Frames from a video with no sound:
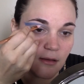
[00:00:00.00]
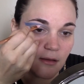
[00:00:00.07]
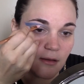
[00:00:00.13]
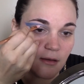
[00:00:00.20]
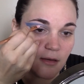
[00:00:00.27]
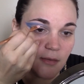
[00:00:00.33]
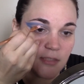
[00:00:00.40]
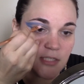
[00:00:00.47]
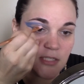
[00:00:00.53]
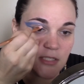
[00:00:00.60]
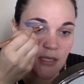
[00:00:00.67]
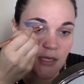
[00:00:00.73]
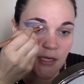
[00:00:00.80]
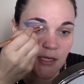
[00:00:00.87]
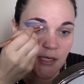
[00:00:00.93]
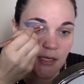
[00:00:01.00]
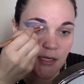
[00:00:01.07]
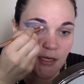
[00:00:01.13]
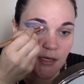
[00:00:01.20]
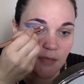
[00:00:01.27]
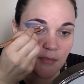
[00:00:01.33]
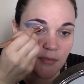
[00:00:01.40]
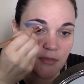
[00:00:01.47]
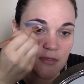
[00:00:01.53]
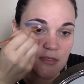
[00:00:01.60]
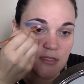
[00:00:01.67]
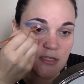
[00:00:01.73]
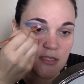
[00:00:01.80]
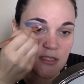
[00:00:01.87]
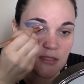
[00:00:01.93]
And I'm starting it up
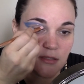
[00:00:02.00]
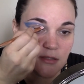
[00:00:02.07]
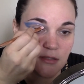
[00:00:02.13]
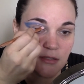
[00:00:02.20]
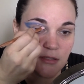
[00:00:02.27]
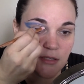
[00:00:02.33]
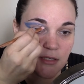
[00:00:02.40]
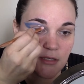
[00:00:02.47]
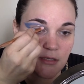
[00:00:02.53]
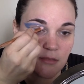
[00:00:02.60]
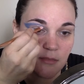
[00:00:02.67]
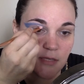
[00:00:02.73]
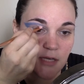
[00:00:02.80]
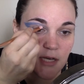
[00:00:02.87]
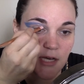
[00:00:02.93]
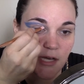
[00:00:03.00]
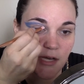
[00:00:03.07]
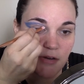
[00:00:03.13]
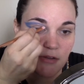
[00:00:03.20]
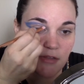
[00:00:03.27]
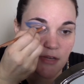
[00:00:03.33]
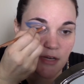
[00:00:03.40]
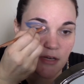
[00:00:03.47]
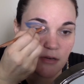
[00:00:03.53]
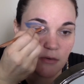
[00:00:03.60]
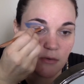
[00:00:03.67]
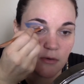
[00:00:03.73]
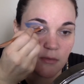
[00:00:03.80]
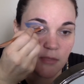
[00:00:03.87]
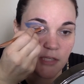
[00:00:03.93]
just a little bit higher than I
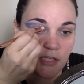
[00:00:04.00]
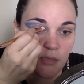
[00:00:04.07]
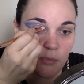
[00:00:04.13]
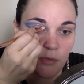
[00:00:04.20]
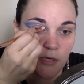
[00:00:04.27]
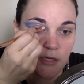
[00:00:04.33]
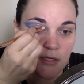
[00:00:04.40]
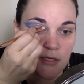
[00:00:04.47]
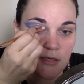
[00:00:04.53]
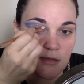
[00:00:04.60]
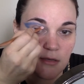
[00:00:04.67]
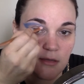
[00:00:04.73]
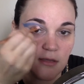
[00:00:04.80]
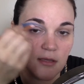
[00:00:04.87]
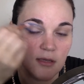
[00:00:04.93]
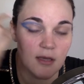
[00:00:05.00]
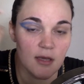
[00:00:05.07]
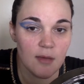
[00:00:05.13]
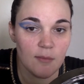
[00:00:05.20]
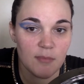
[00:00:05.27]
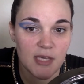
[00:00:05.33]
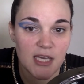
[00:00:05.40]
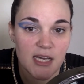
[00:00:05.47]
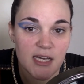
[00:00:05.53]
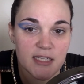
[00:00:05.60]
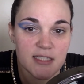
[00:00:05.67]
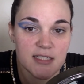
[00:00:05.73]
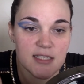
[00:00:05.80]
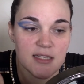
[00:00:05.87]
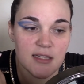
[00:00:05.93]
normally would,
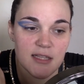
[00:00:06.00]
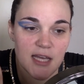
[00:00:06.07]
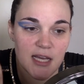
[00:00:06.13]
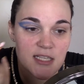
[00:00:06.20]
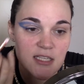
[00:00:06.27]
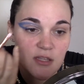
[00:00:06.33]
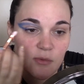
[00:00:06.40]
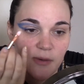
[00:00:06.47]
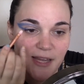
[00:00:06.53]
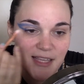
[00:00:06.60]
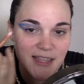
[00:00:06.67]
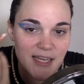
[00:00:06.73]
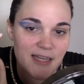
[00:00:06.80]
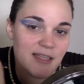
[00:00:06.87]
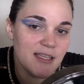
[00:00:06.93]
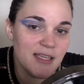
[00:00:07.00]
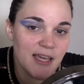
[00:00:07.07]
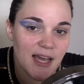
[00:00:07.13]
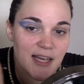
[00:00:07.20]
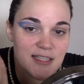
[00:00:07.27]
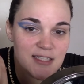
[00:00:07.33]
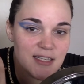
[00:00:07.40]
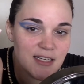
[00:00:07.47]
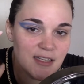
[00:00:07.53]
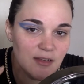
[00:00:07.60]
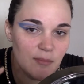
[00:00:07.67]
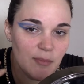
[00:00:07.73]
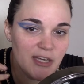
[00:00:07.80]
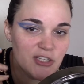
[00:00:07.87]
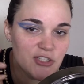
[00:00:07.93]
because that's the way that he has it in the
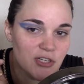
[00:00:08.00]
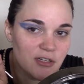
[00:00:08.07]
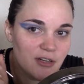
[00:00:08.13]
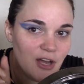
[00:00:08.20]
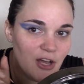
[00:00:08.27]
picture.